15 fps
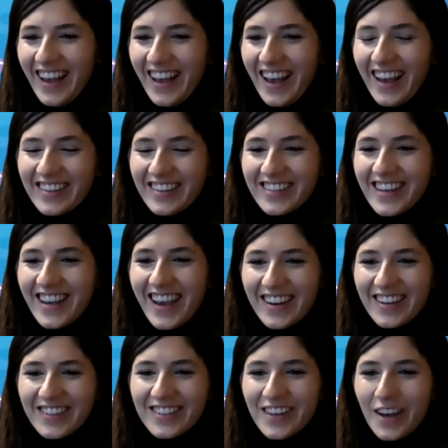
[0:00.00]
And
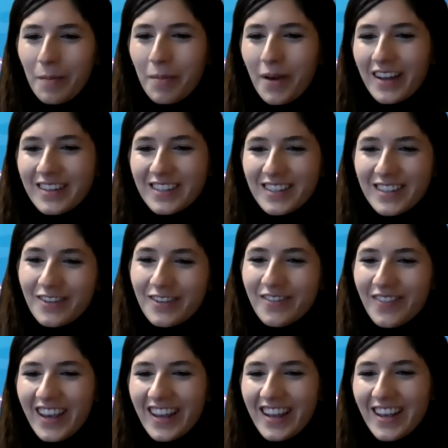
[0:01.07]
Canada,
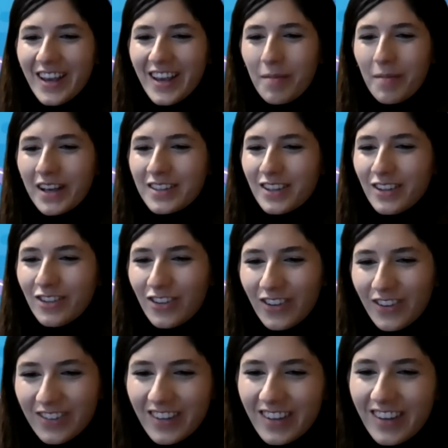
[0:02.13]
Pennsylvania,
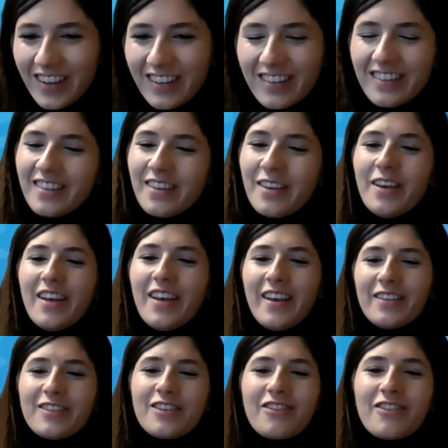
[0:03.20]
Massachusetts.
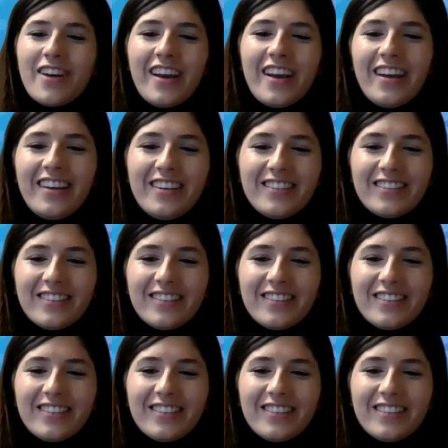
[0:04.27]
That's great.